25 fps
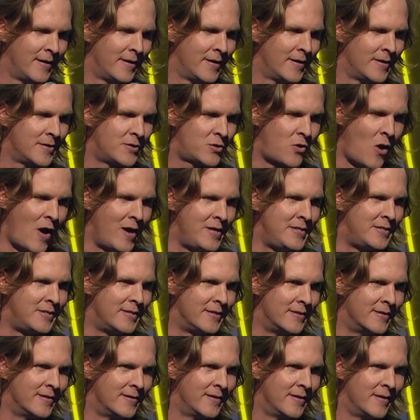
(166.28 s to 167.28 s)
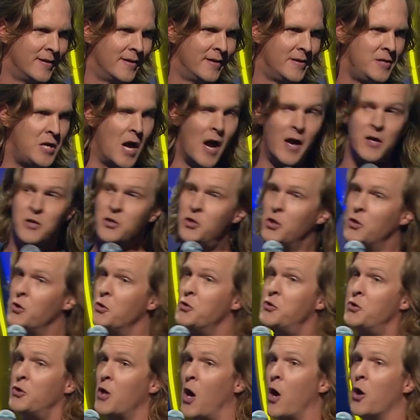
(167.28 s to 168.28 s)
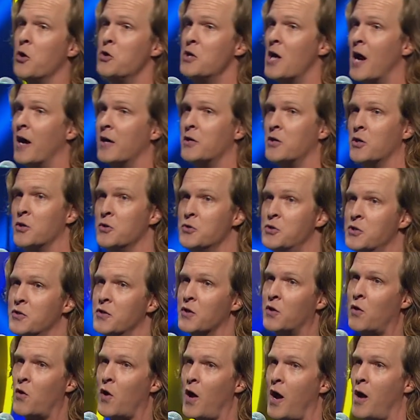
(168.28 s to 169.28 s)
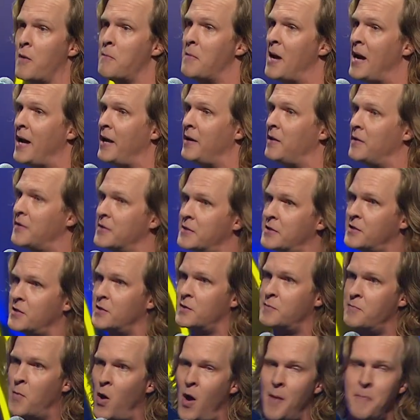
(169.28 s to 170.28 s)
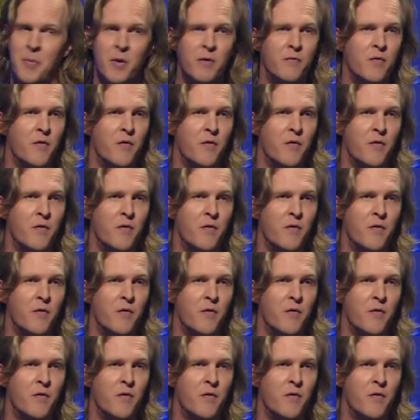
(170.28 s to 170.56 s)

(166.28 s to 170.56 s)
It's crazy. Young dudes in the crowd, man, this is my bit of